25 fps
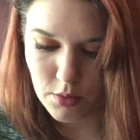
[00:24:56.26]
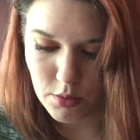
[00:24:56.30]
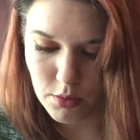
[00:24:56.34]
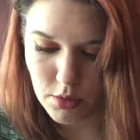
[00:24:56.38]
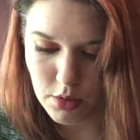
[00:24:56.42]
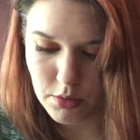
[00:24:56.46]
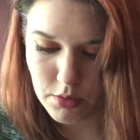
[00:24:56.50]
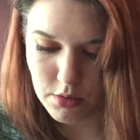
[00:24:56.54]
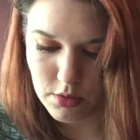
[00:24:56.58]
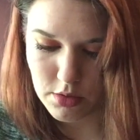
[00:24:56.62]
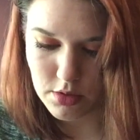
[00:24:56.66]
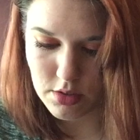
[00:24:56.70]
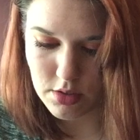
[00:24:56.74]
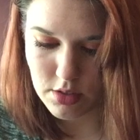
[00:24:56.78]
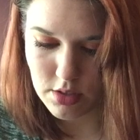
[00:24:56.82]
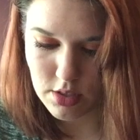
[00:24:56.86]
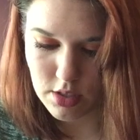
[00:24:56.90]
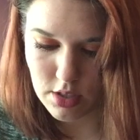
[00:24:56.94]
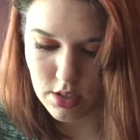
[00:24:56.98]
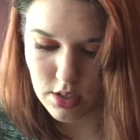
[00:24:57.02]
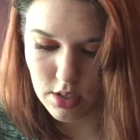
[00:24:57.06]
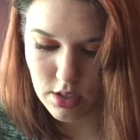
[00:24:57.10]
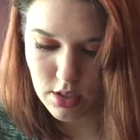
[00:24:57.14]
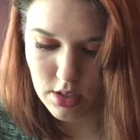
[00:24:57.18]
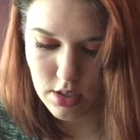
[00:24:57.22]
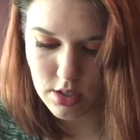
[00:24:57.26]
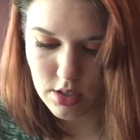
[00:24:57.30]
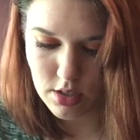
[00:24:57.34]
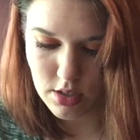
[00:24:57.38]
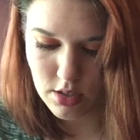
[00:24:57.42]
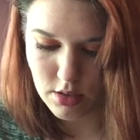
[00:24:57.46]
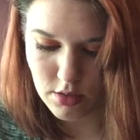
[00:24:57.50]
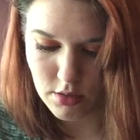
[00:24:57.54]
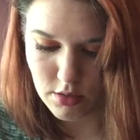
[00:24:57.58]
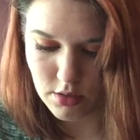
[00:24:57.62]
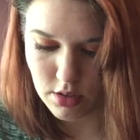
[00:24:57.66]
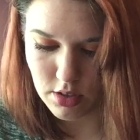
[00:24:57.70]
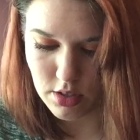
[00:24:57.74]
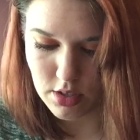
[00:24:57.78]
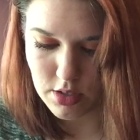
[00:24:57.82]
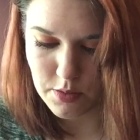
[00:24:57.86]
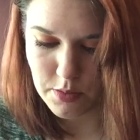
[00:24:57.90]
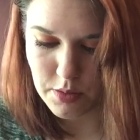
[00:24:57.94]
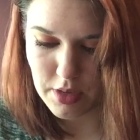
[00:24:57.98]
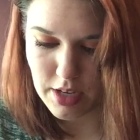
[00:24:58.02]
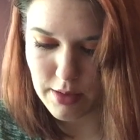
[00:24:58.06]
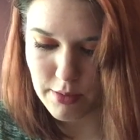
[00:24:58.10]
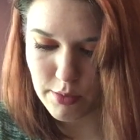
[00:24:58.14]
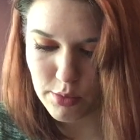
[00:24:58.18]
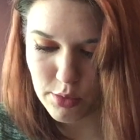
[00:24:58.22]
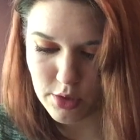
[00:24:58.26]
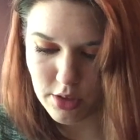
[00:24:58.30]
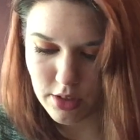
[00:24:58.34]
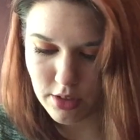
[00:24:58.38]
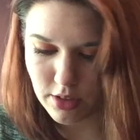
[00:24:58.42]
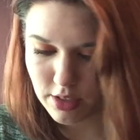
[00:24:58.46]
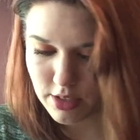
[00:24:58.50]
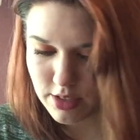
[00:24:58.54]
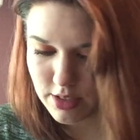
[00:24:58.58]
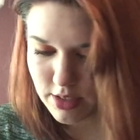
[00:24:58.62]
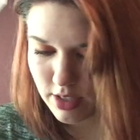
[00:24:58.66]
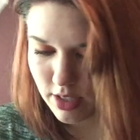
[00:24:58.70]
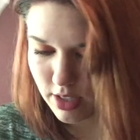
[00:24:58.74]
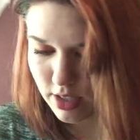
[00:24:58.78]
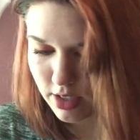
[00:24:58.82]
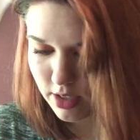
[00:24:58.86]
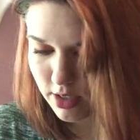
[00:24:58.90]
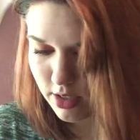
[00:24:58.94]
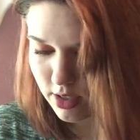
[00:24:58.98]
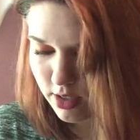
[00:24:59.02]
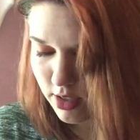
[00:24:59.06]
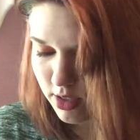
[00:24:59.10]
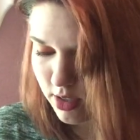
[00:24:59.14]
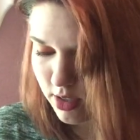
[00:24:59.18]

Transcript: We will see what this bad boy looks like.